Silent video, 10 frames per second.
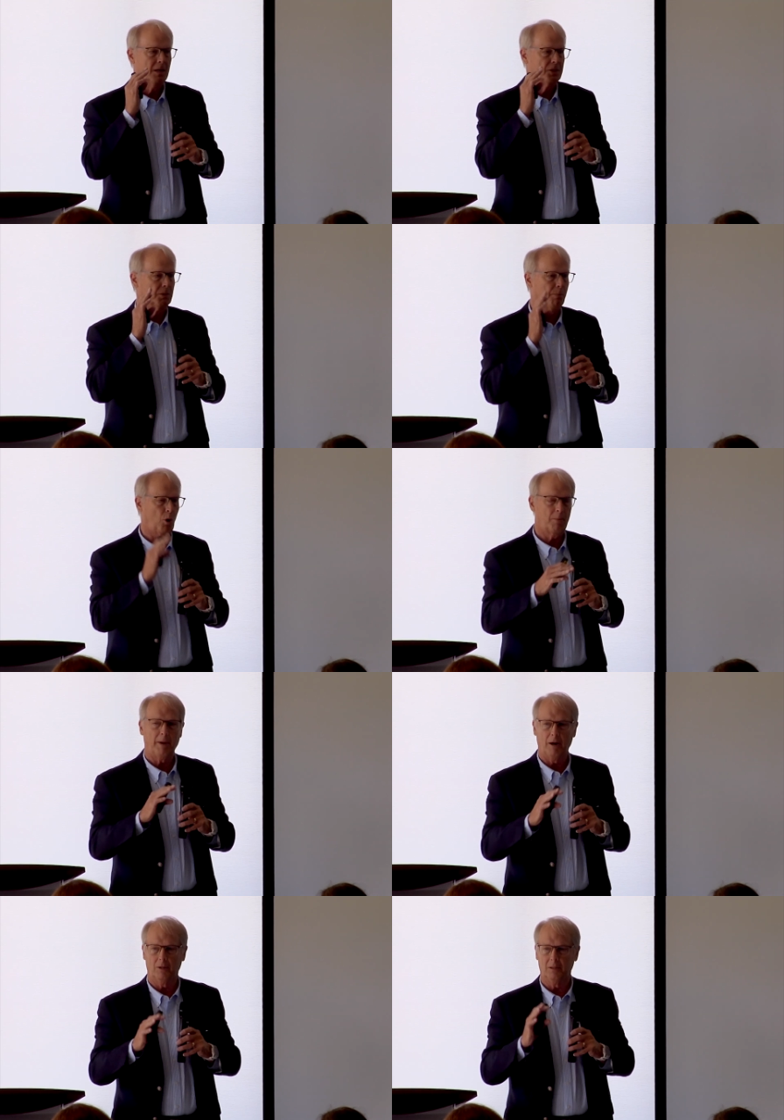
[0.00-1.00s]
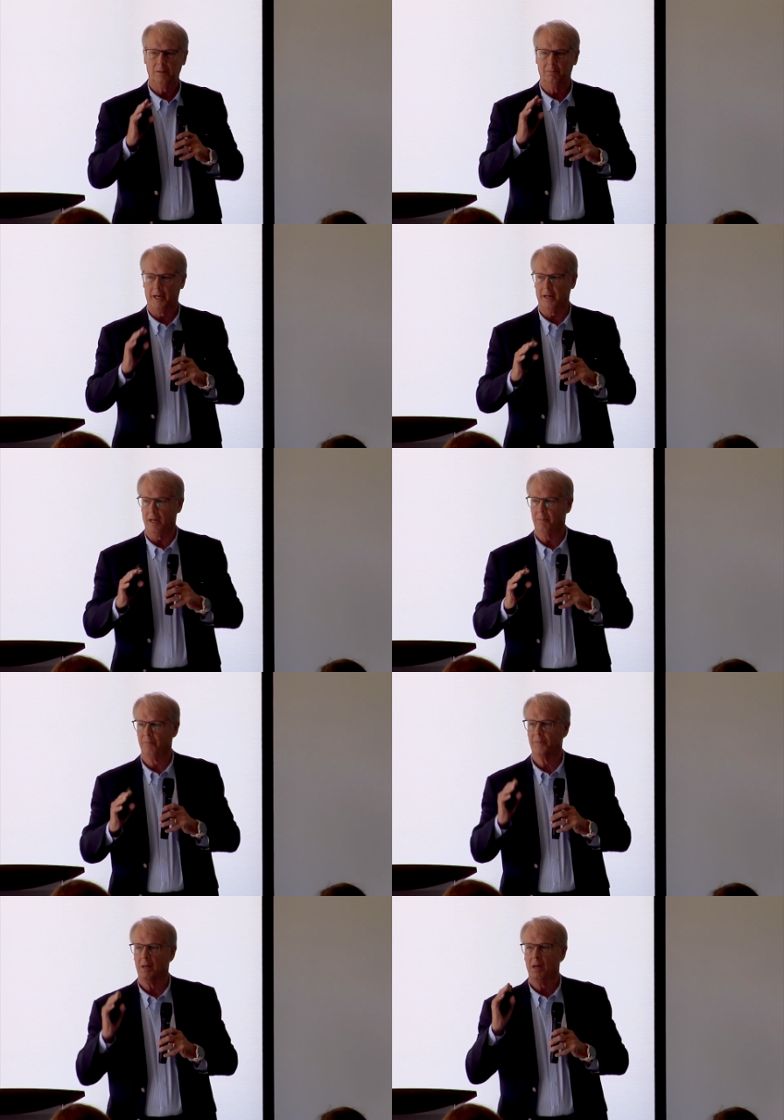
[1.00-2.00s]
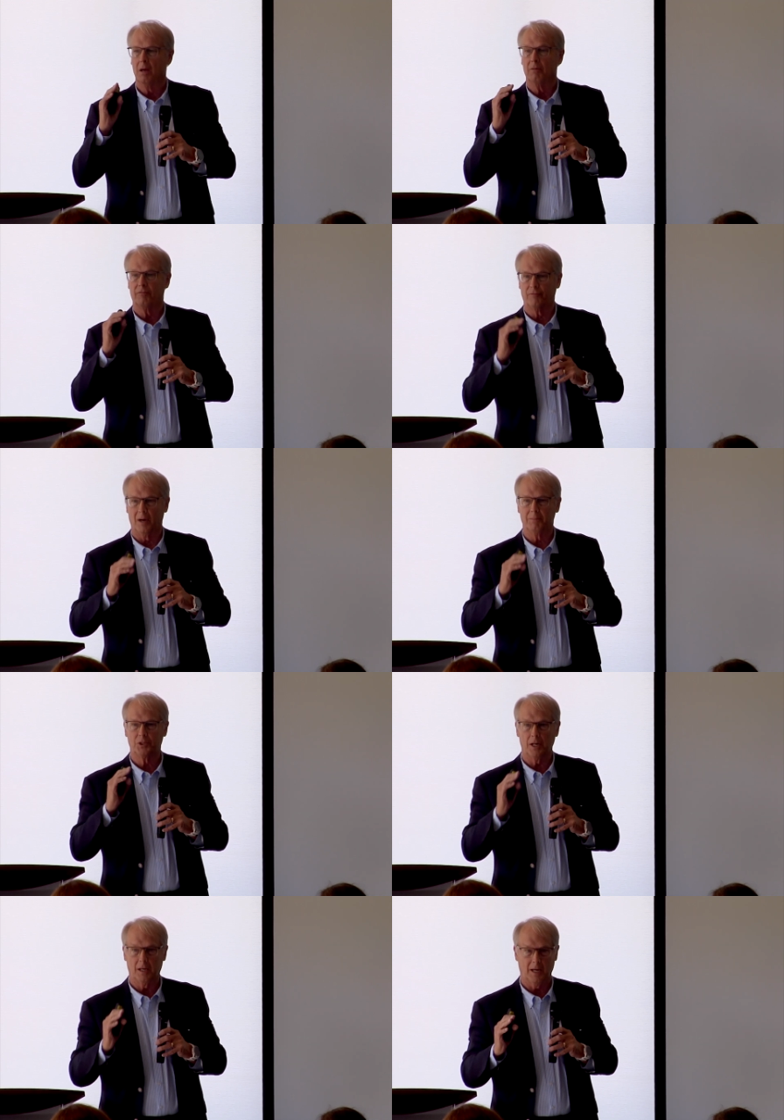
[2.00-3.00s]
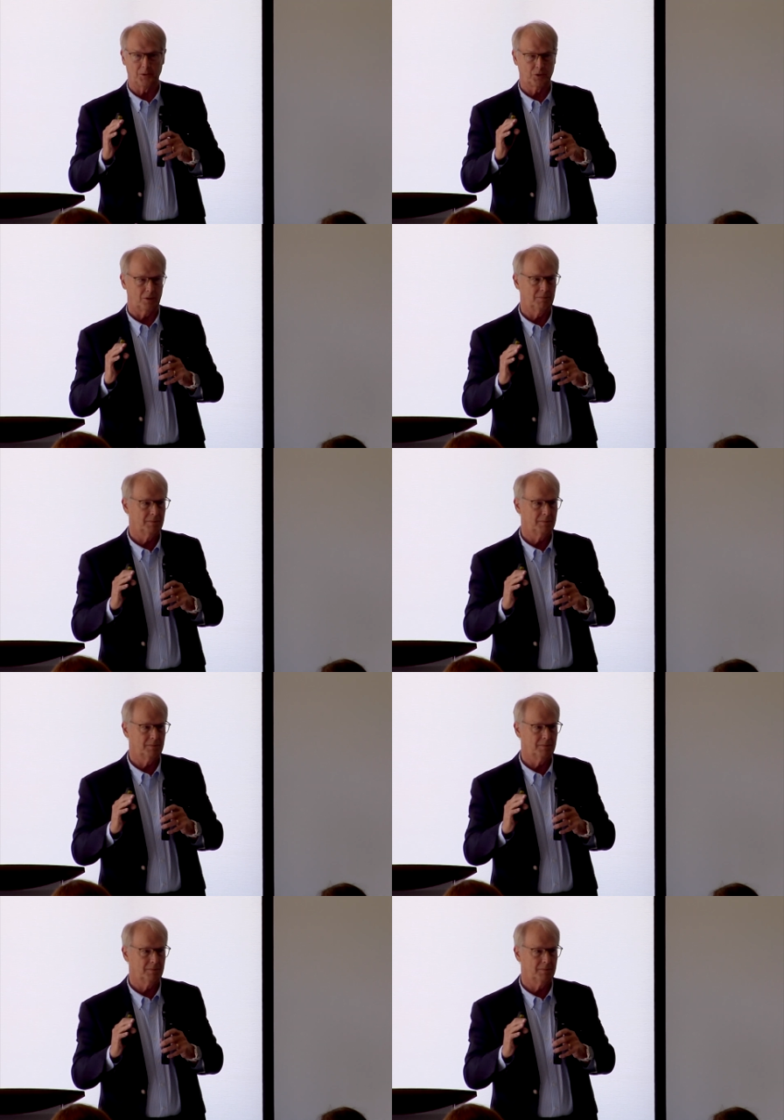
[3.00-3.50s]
some pork barrel money from City Council.